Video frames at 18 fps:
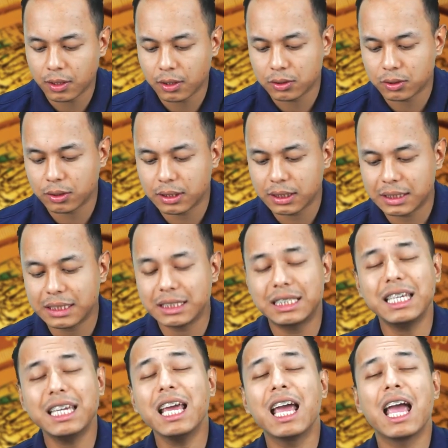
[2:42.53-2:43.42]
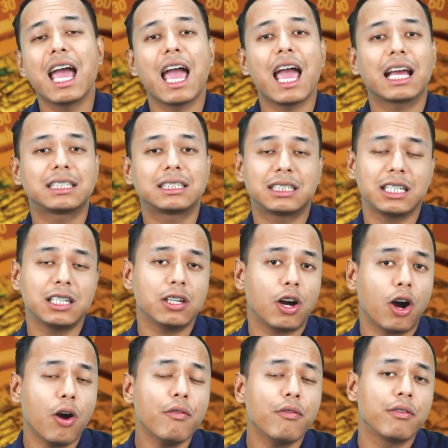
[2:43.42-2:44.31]
So this is the extent
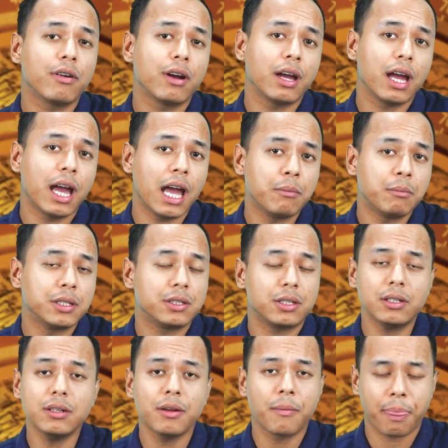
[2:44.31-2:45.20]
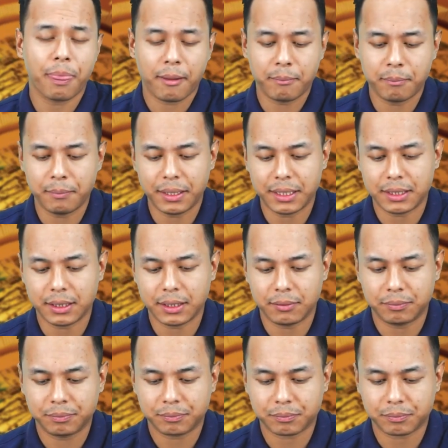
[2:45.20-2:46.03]
of Amazon Basin.